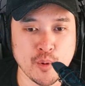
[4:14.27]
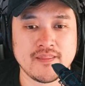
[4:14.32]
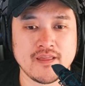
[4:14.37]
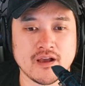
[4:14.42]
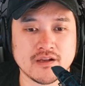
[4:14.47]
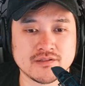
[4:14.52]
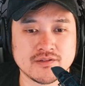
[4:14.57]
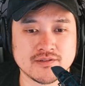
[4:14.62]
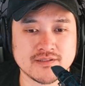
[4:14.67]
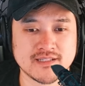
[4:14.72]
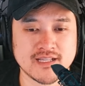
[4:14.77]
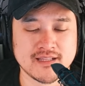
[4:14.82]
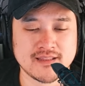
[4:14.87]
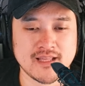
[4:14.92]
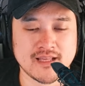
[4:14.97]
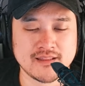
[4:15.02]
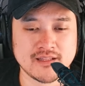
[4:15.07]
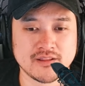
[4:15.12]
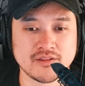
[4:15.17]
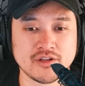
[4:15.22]
They also said
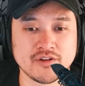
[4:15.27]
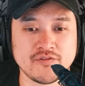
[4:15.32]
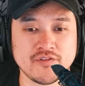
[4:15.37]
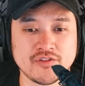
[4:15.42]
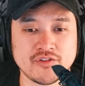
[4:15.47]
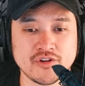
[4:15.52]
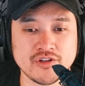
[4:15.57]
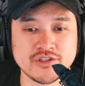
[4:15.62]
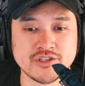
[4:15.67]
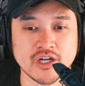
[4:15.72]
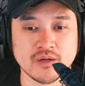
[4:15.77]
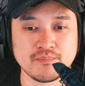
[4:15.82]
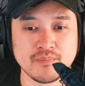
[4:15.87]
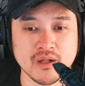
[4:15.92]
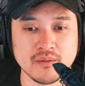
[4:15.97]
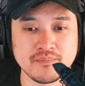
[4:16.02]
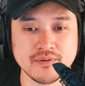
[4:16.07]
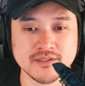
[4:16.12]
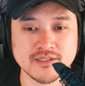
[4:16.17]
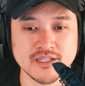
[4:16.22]
that the 3v3 jump
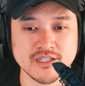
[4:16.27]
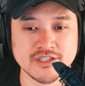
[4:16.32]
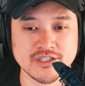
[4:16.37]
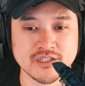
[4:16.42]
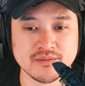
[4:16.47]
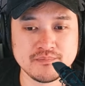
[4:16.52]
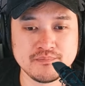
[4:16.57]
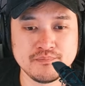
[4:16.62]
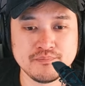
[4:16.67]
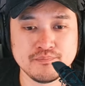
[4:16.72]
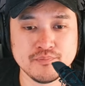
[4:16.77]
ball position